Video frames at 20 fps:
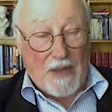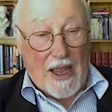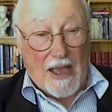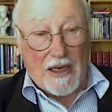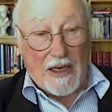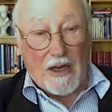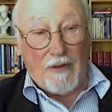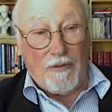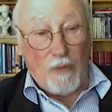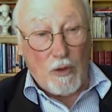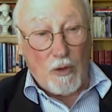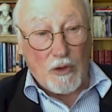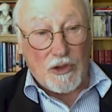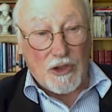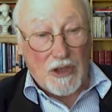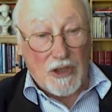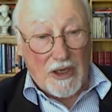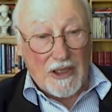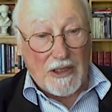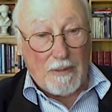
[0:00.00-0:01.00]
And
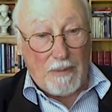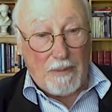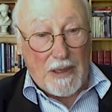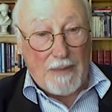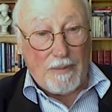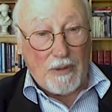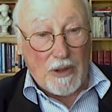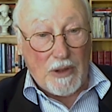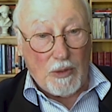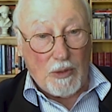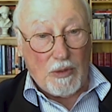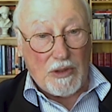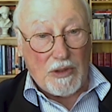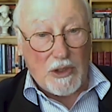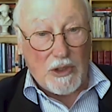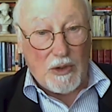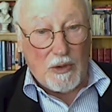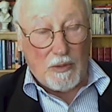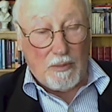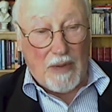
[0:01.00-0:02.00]
unfortunately, the people who
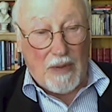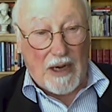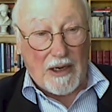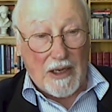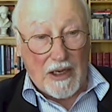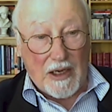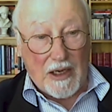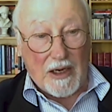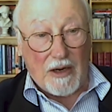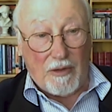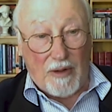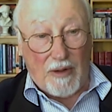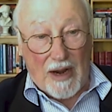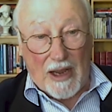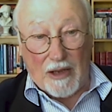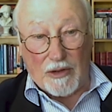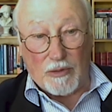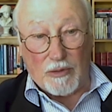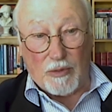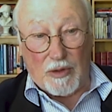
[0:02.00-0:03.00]
were monkeying
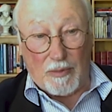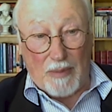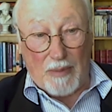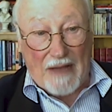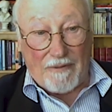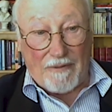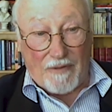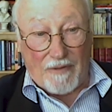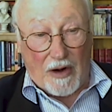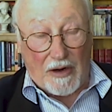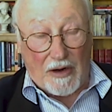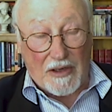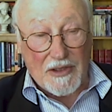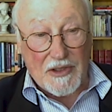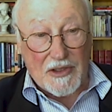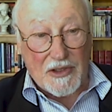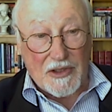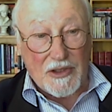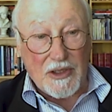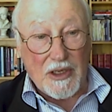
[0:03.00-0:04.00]
around with bat
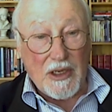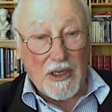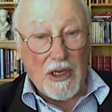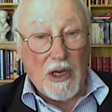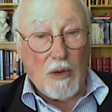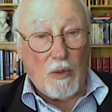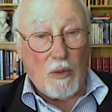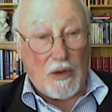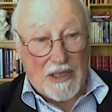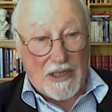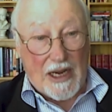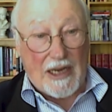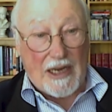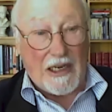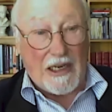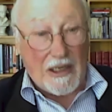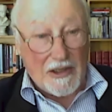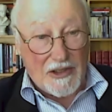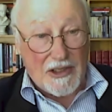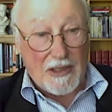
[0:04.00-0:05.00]
viruses were
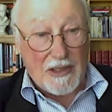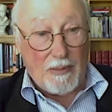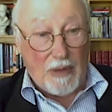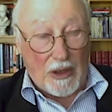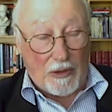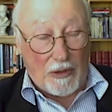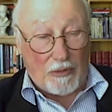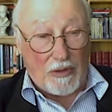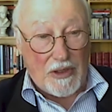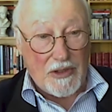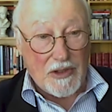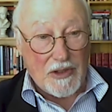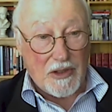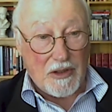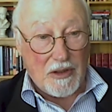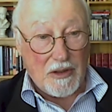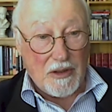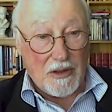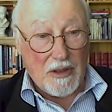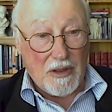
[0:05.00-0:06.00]
taking a similar risk
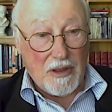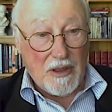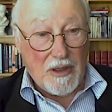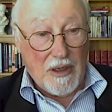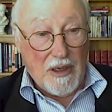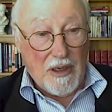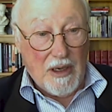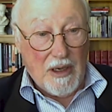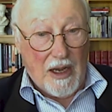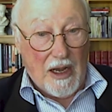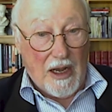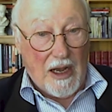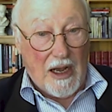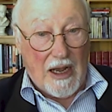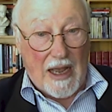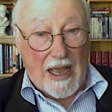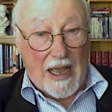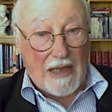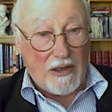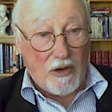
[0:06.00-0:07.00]

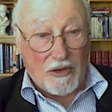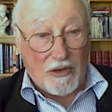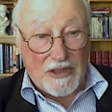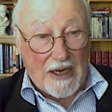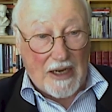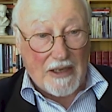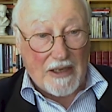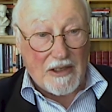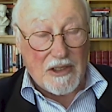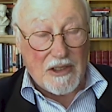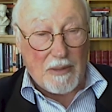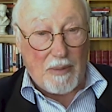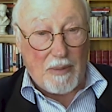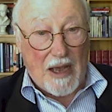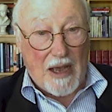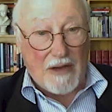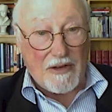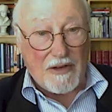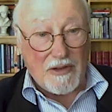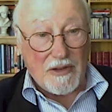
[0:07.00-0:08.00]
and not telling us
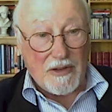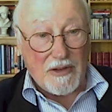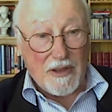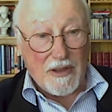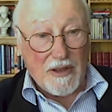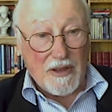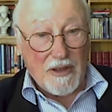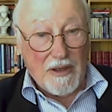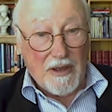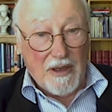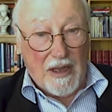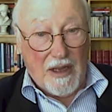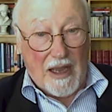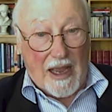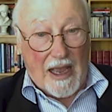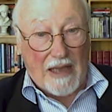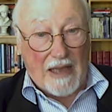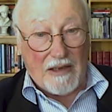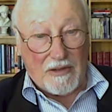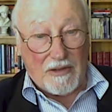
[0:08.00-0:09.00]
about it.
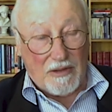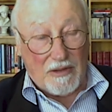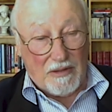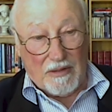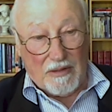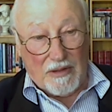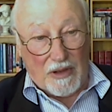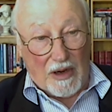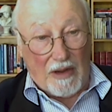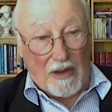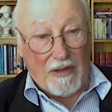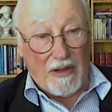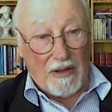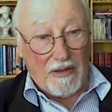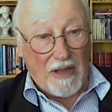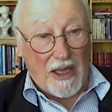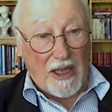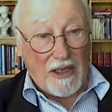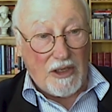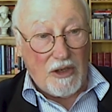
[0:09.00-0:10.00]
And
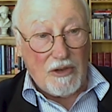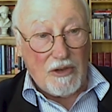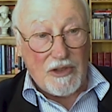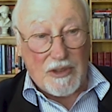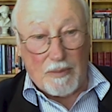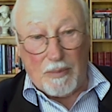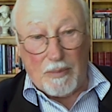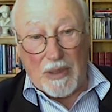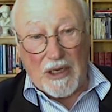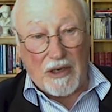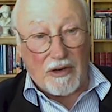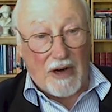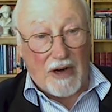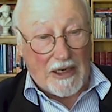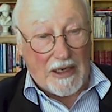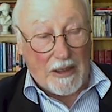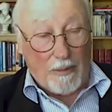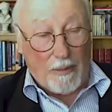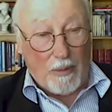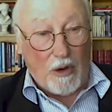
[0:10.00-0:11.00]
they used a B
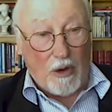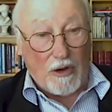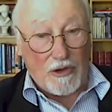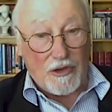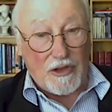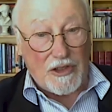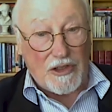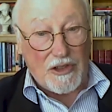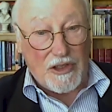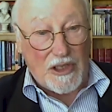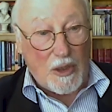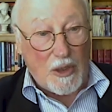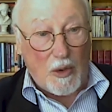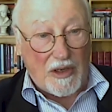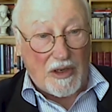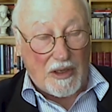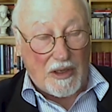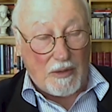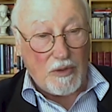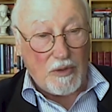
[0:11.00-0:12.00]
grade laboratory to do
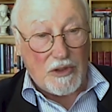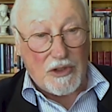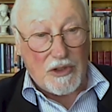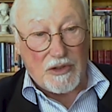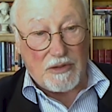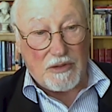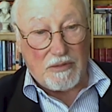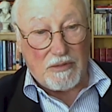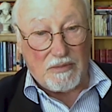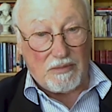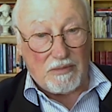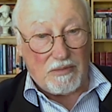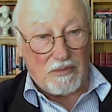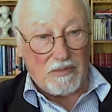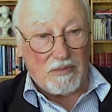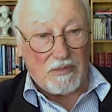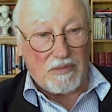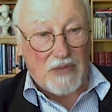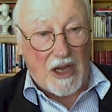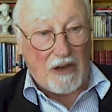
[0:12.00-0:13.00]
it in, which is
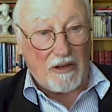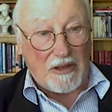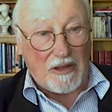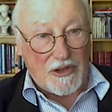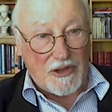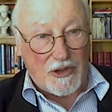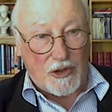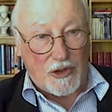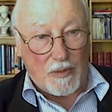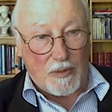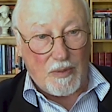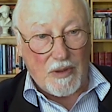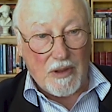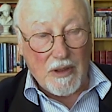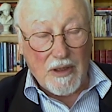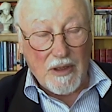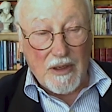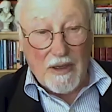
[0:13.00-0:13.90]
totally stupid.